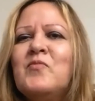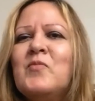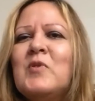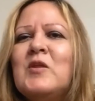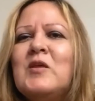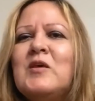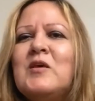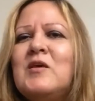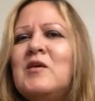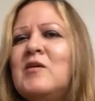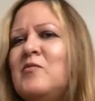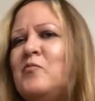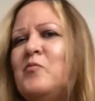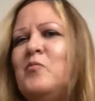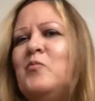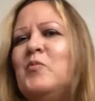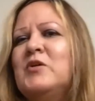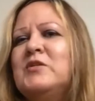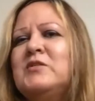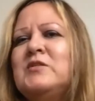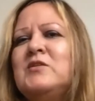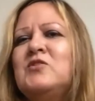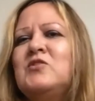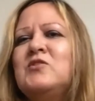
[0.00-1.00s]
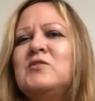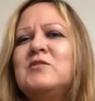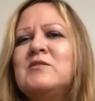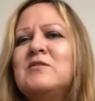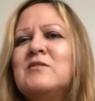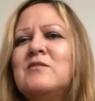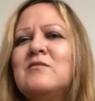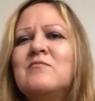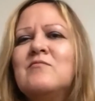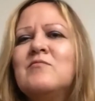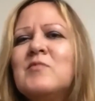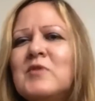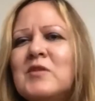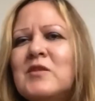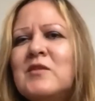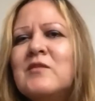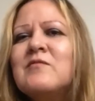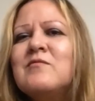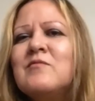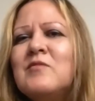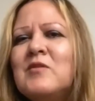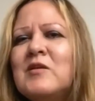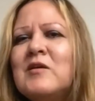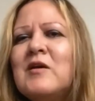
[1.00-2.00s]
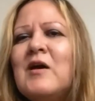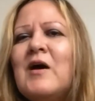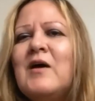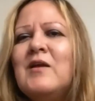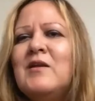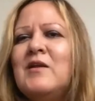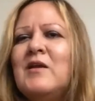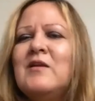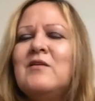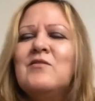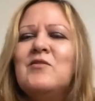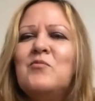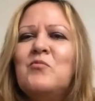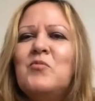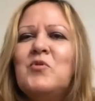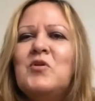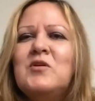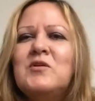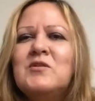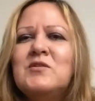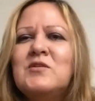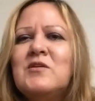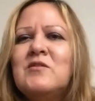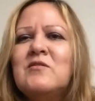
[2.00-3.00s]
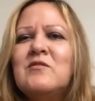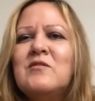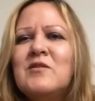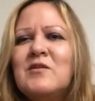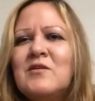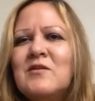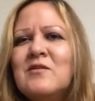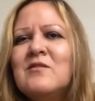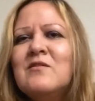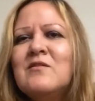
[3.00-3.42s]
he must have just gotten out of the military.